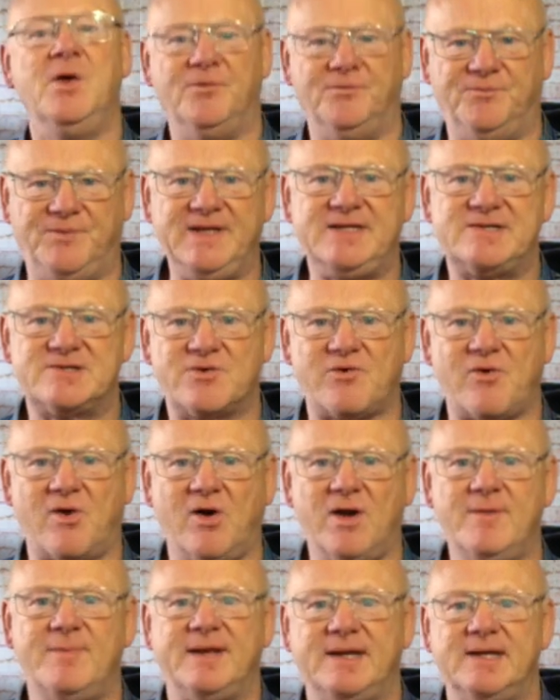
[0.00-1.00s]

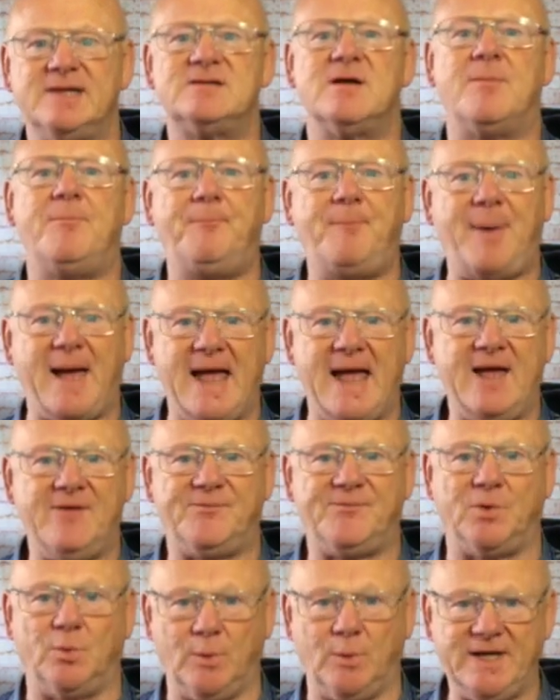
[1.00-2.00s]
VidScribe is a
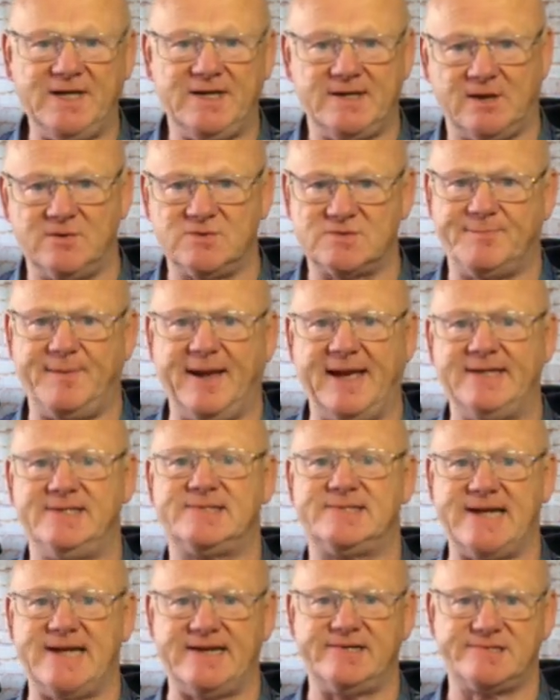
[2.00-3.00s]
powerful
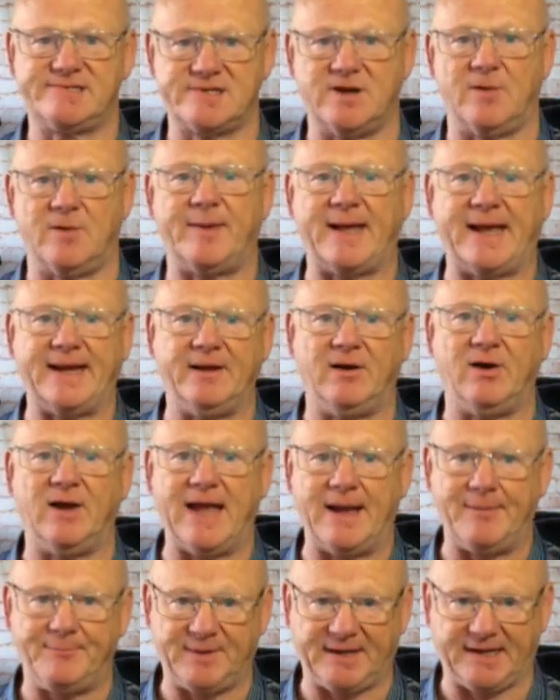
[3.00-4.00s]
Windows-based desktop AI
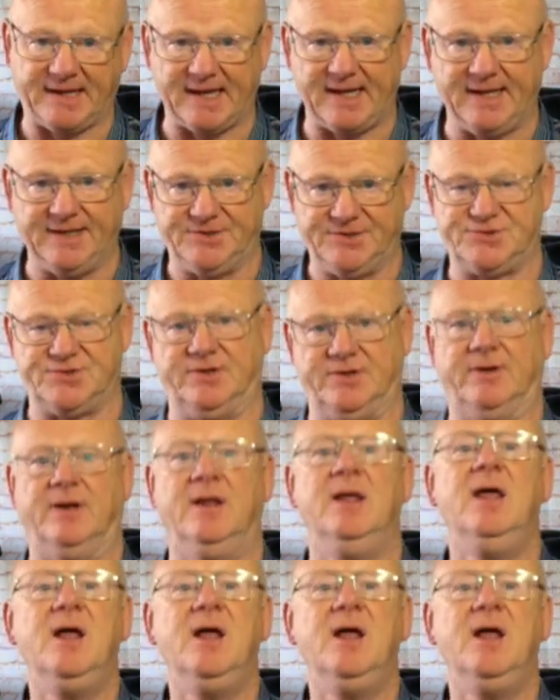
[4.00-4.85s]
application